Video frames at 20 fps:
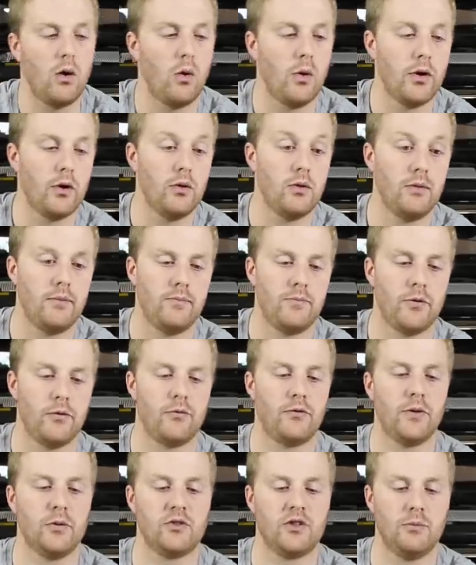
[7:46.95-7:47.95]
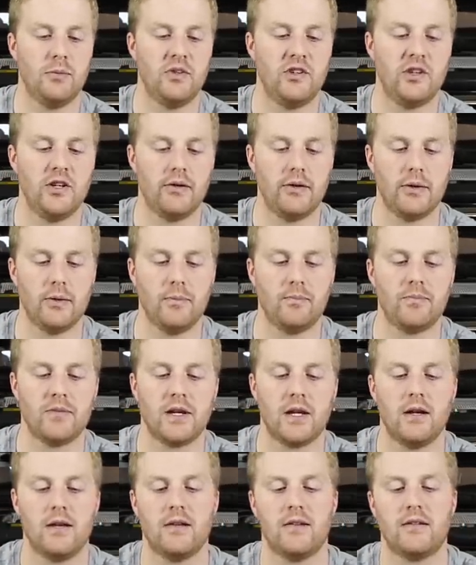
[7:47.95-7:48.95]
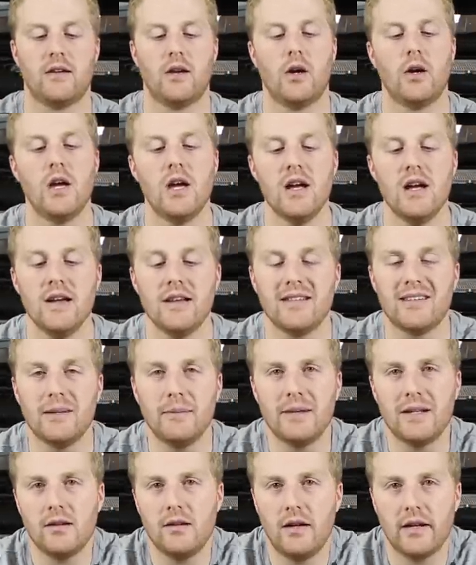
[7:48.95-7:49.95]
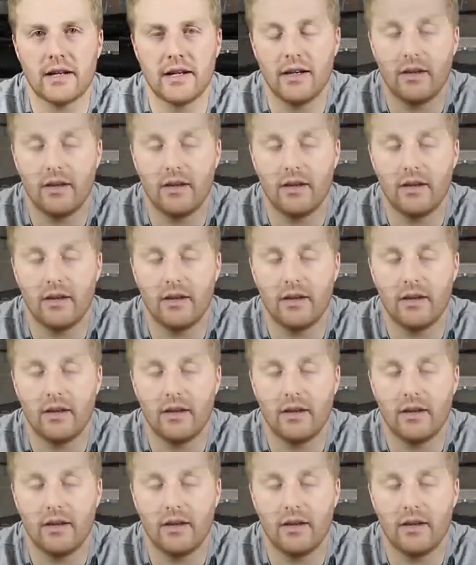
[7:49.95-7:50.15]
oil filter material. So something like